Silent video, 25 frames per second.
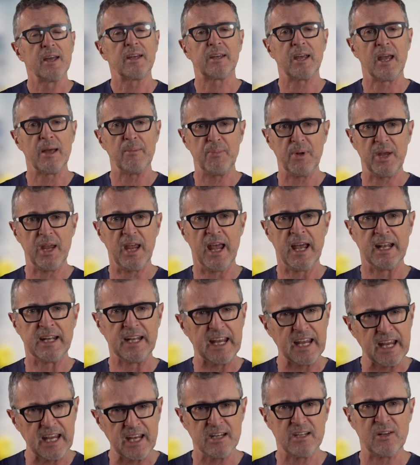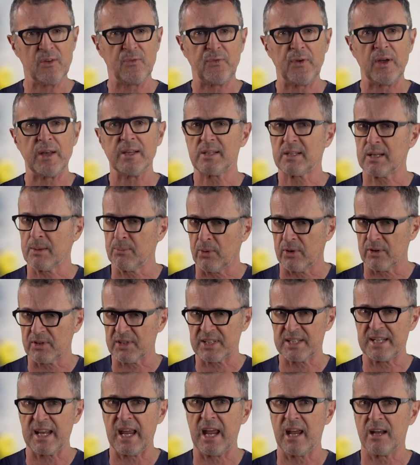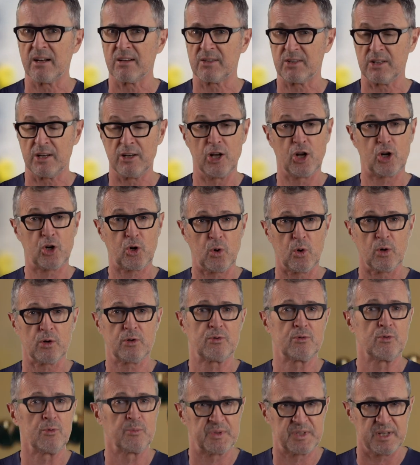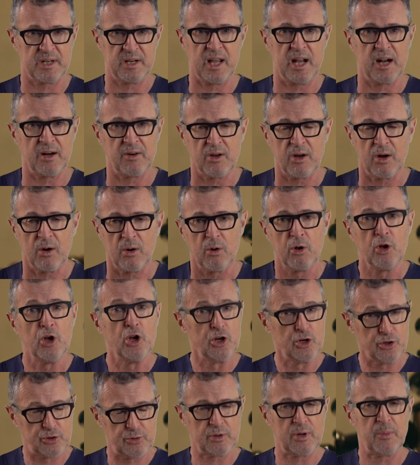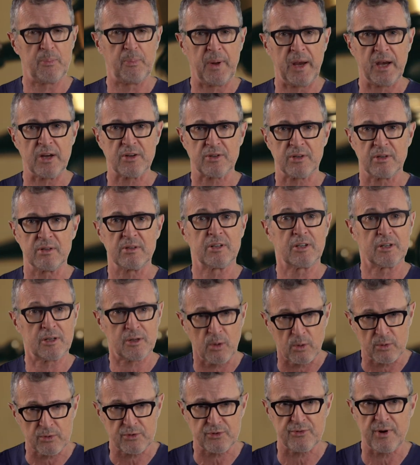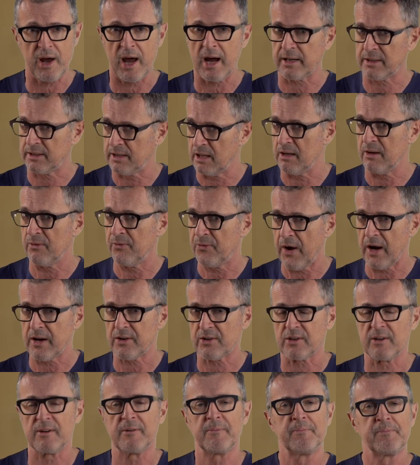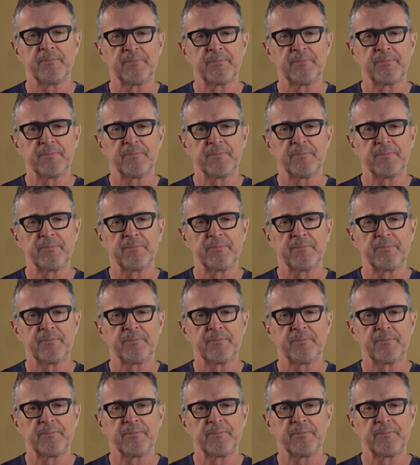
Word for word: can be an indefensible stance in a courtroom scenario should a patient contract an infection.